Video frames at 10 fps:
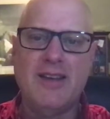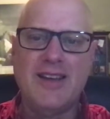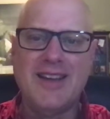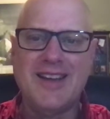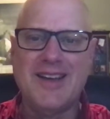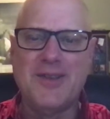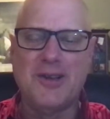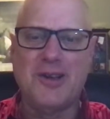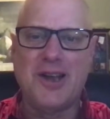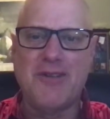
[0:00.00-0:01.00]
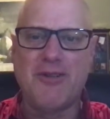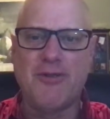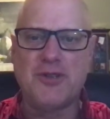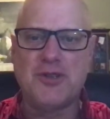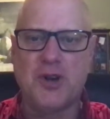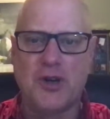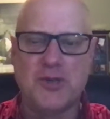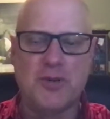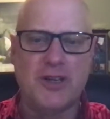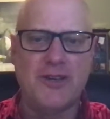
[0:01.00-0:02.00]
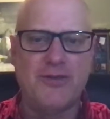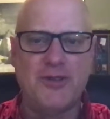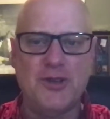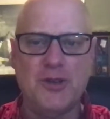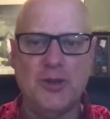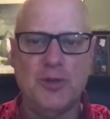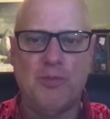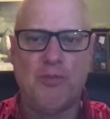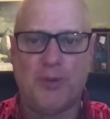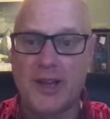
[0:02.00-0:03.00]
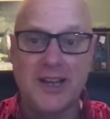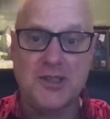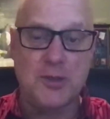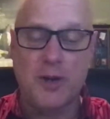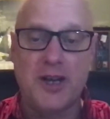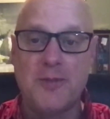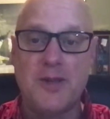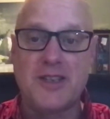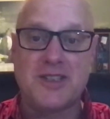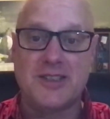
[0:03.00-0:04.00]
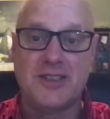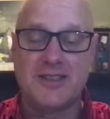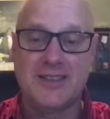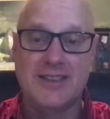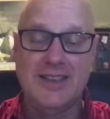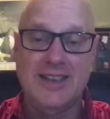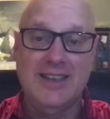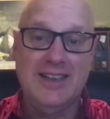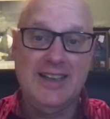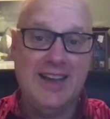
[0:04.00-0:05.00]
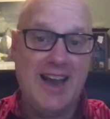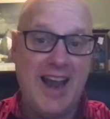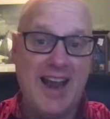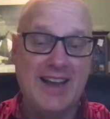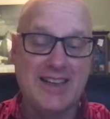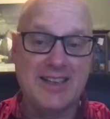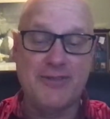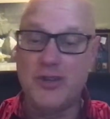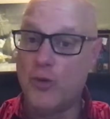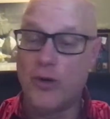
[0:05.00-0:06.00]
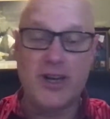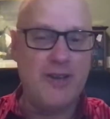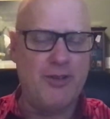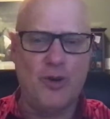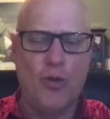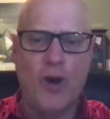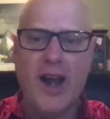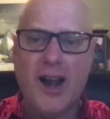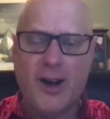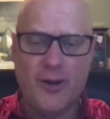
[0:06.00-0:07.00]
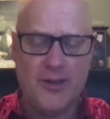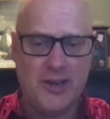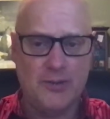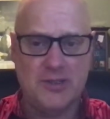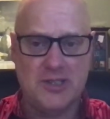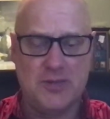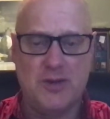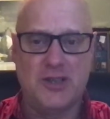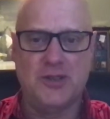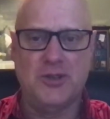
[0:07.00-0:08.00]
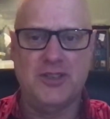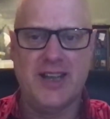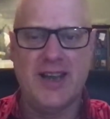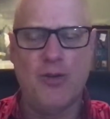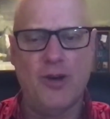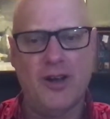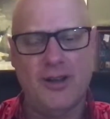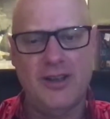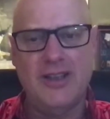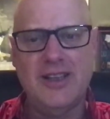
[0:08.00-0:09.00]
in the life of the church, but if you blinked, you might have missed it. And if you weren't even aware that it was a special day, well,